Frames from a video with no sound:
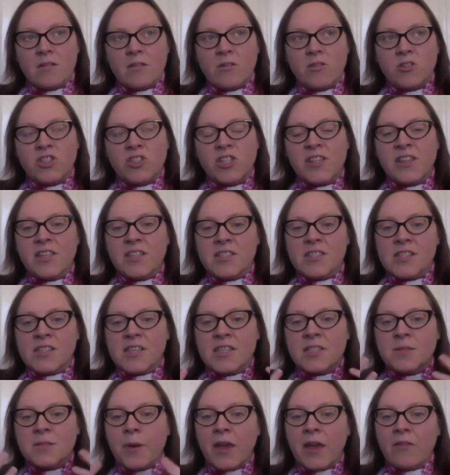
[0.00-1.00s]
She thinks
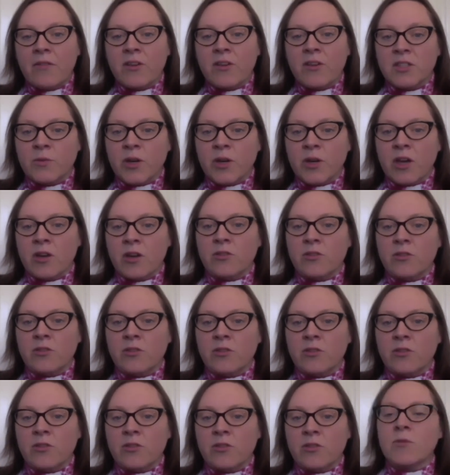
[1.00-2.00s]
this period that we're going through
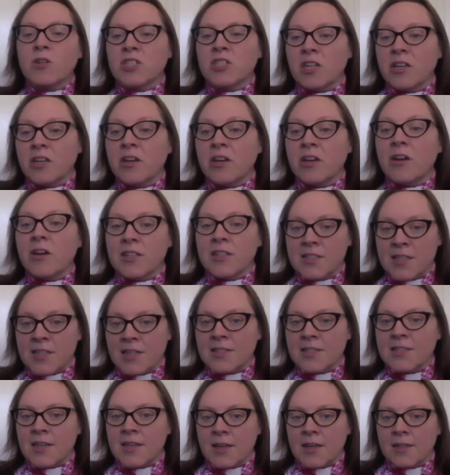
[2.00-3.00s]
is very much like Holy
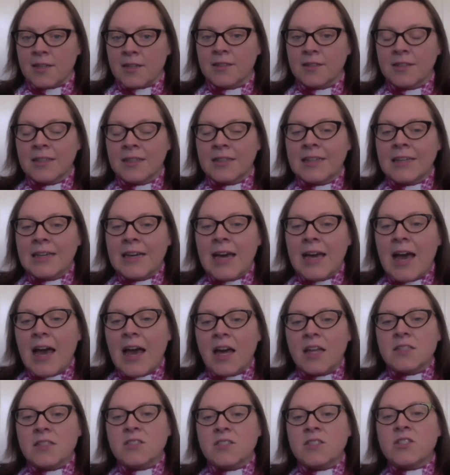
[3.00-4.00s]
Saturday.
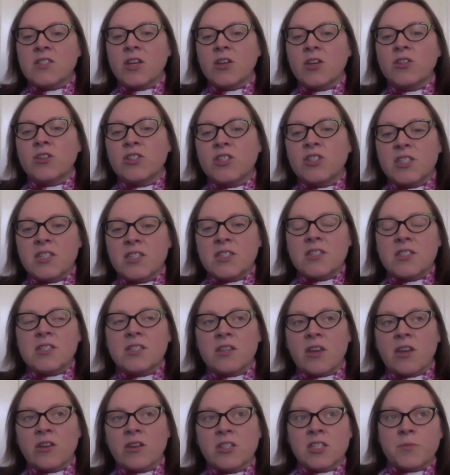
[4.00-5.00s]
And so she's
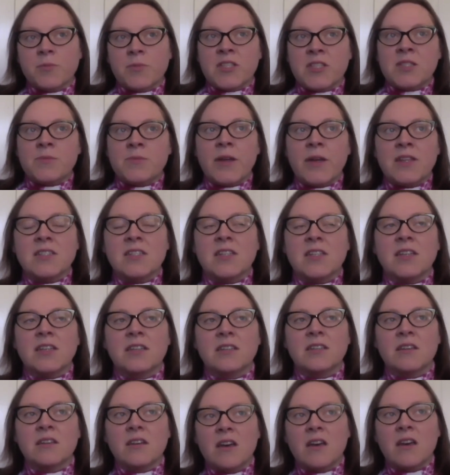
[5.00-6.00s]
going to be
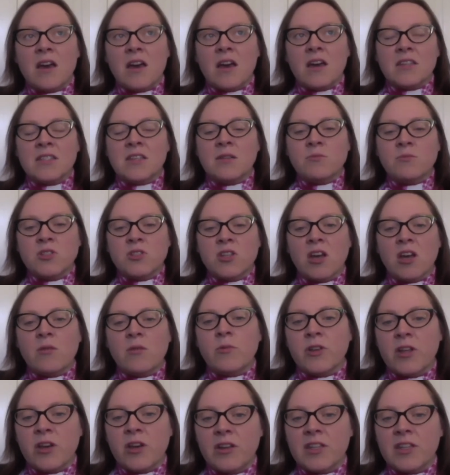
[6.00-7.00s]
spending some time
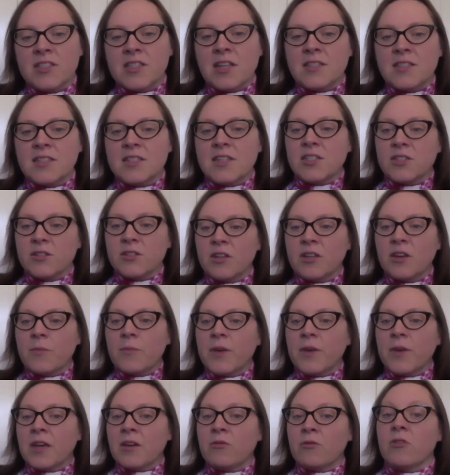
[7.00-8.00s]
on Holy Saturday doing a
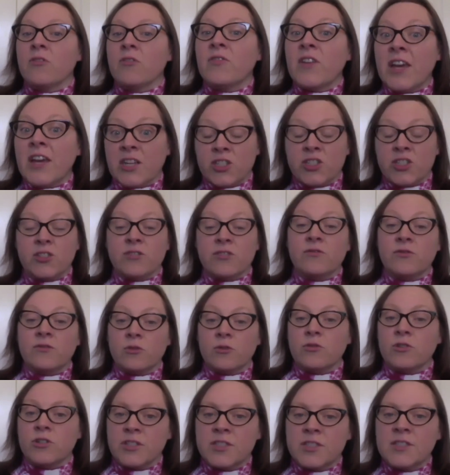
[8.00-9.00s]
big reflection
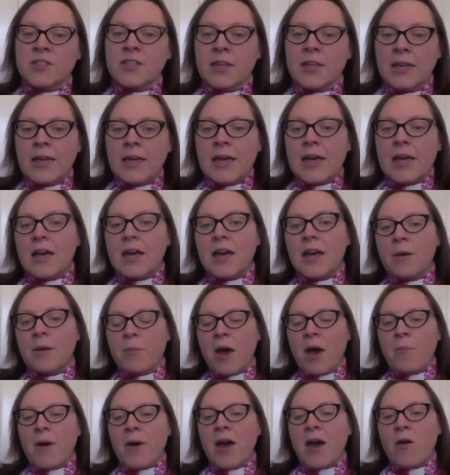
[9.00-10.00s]
for us
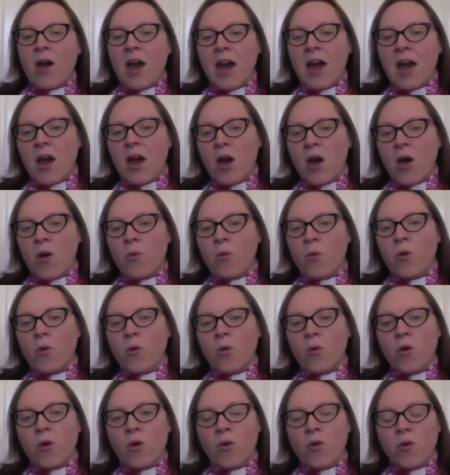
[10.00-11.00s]
about how
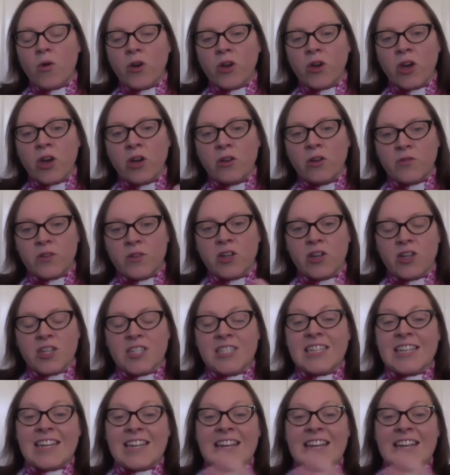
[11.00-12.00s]

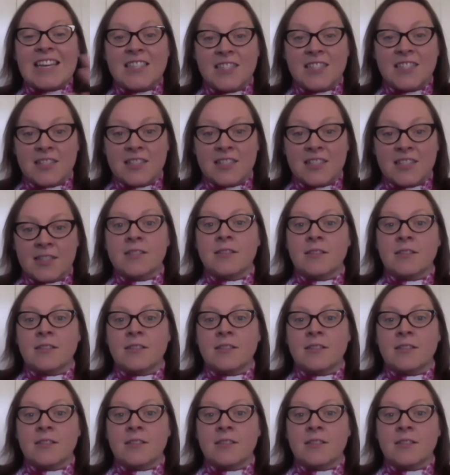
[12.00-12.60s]
COVID-19 is